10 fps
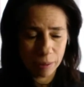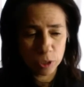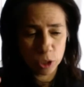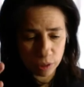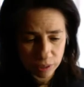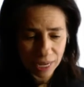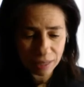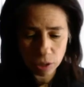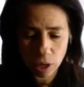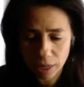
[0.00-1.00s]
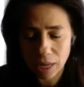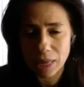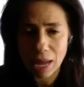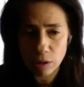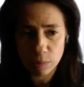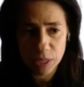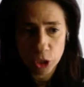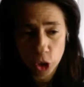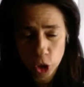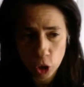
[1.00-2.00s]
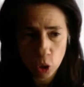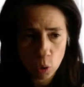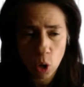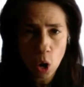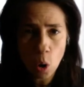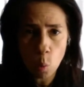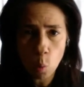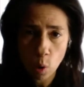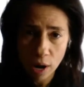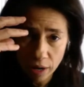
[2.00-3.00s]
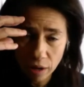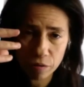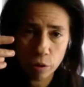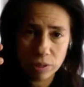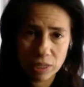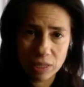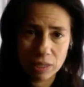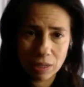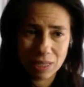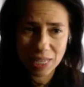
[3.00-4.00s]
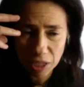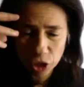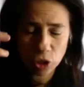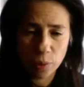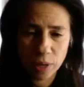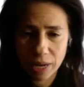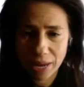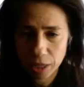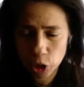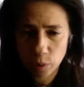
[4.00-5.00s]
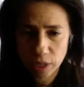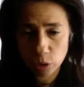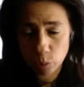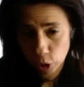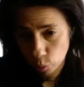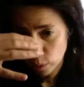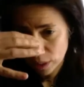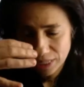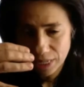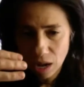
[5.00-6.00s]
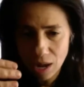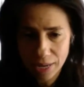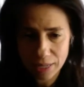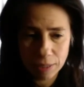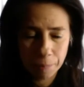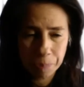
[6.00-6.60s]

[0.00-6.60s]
So the TED Talk allowed me to show one of those sensory entries, which was the eyes,